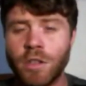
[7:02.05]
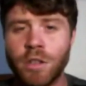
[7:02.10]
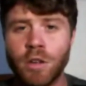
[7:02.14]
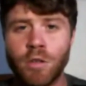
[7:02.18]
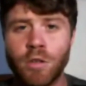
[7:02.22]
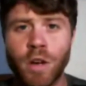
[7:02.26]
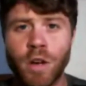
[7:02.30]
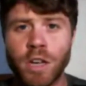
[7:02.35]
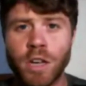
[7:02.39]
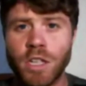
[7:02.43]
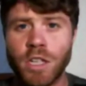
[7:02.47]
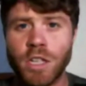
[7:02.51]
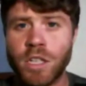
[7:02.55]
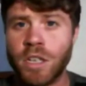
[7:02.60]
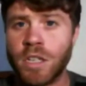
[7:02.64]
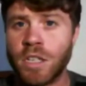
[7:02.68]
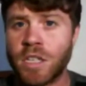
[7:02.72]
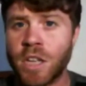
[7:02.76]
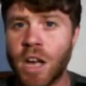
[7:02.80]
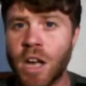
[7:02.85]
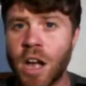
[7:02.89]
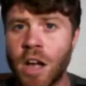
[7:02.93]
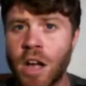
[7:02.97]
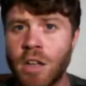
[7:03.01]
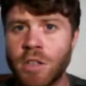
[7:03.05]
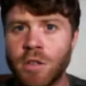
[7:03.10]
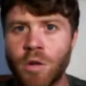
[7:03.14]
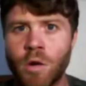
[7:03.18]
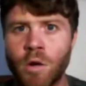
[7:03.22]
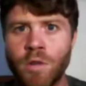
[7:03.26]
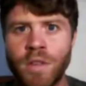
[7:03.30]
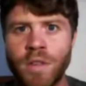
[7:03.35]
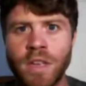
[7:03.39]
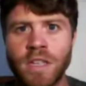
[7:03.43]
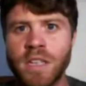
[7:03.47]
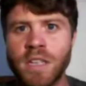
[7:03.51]
to question Assange,
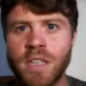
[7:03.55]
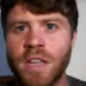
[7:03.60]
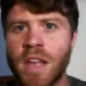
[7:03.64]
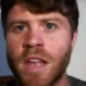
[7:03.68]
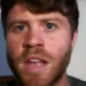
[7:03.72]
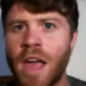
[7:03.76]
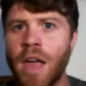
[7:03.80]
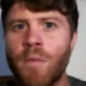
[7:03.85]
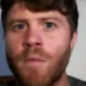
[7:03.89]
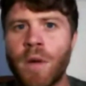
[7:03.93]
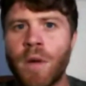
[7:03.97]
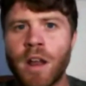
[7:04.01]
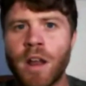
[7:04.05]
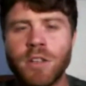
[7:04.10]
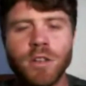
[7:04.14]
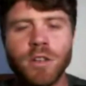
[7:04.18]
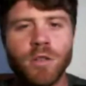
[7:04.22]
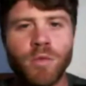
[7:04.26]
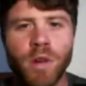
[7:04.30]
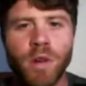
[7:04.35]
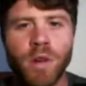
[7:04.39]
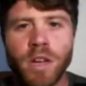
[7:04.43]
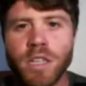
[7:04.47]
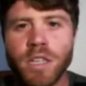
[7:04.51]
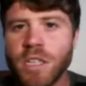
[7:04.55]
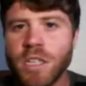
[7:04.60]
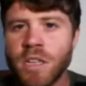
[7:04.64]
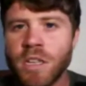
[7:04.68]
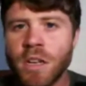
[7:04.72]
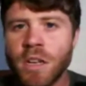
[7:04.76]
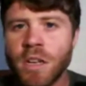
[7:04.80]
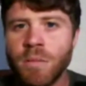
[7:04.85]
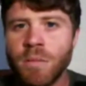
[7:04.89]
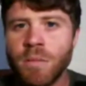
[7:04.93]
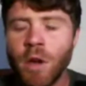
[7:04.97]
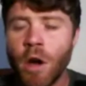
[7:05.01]
or they said, hey, why don't you question
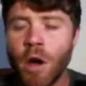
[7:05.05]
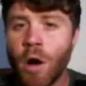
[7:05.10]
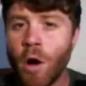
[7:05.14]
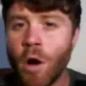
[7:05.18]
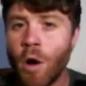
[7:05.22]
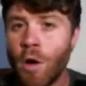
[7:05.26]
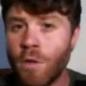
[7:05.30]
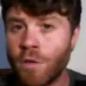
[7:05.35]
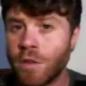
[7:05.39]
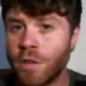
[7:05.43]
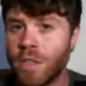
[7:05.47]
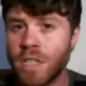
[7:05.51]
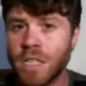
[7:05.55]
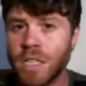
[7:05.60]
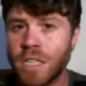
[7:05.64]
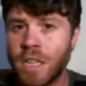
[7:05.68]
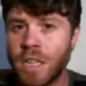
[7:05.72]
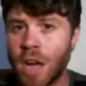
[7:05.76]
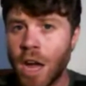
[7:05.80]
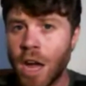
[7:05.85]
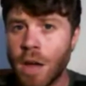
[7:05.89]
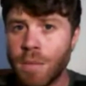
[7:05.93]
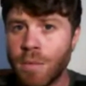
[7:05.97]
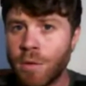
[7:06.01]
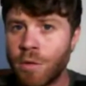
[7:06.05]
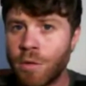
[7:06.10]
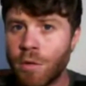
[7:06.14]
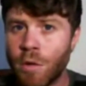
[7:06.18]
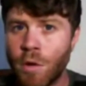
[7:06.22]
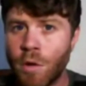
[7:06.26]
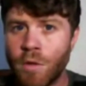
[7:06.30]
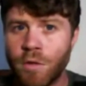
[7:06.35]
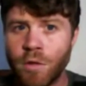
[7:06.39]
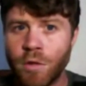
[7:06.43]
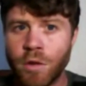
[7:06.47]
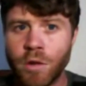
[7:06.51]
him over Skype or
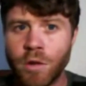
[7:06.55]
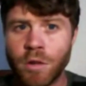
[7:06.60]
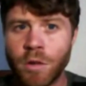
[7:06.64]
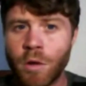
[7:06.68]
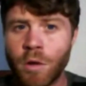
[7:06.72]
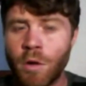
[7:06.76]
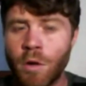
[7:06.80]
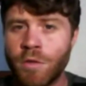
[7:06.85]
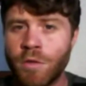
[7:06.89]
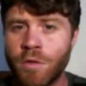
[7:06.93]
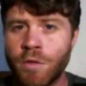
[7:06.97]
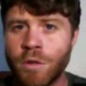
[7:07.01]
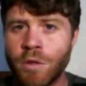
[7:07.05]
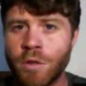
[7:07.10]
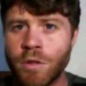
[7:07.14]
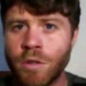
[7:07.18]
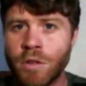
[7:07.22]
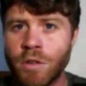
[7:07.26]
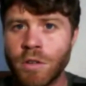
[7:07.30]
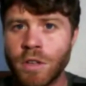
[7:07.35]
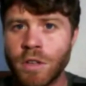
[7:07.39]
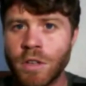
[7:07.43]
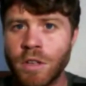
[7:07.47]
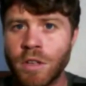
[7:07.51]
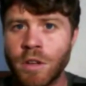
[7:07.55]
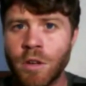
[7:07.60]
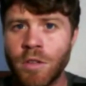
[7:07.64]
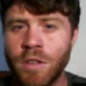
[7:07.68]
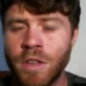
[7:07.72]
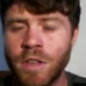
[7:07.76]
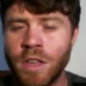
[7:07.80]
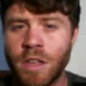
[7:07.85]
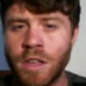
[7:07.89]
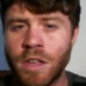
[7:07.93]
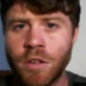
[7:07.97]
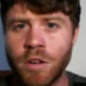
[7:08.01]
over
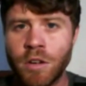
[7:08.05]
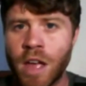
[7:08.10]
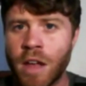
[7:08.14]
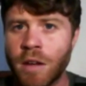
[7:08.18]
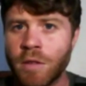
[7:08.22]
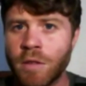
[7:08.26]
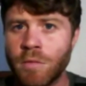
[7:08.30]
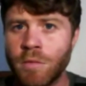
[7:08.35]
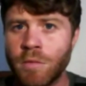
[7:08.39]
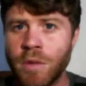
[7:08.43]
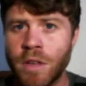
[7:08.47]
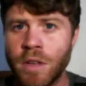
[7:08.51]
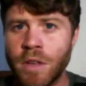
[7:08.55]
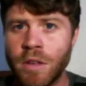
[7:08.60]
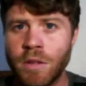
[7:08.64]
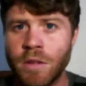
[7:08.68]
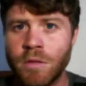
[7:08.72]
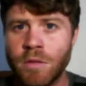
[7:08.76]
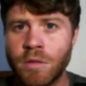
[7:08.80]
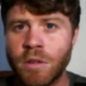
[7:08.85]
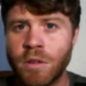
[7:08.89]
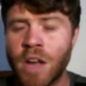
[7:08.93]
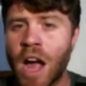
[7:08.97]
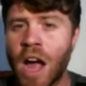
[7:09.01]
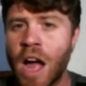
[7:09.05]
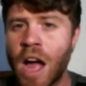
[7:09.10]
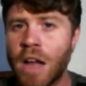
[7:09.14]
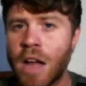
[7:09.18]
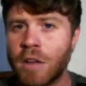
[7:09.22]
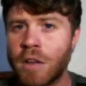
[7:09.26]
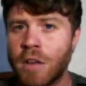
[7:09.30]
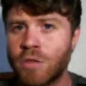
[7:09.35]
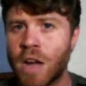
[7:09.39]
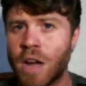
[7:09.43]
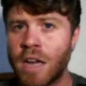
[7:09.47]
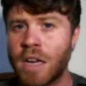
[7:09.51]
the internet? We were
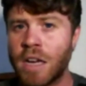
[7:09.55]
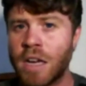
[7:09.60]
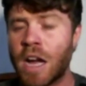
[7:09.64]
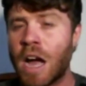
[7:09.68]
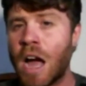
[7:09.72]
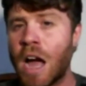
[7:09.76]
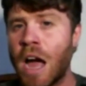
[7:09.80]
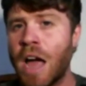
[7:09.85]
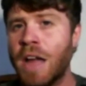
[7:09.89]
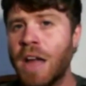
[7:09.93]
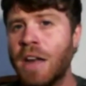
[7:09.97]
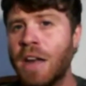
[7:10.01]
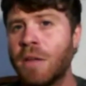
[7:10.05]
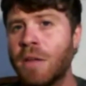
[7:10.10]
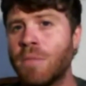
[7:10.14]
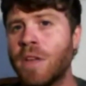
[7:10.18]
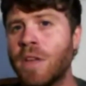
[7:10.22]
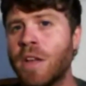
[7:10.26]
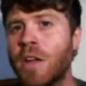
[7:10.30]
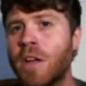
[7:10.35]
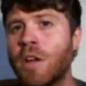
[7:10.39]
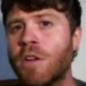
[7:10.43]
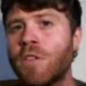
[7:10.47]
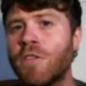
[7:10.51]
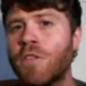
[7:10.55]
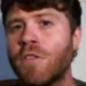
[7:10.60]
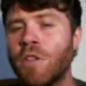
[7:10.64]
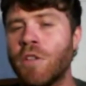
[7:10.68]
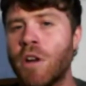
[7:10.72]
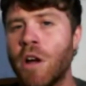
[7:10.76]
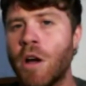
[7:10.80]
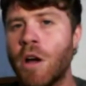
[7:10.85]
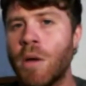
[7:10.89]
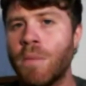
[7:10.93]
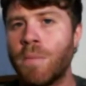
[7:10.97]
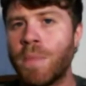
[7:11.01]
not trying to hide him here
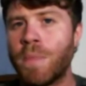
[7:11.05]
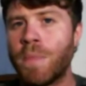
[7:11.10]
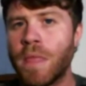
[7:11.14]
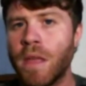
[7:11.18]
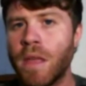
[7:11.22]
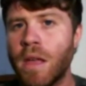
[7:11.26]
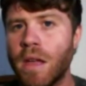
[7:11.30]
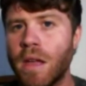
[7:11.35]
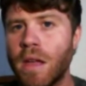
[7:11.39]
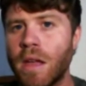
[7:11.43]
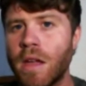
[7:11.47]
from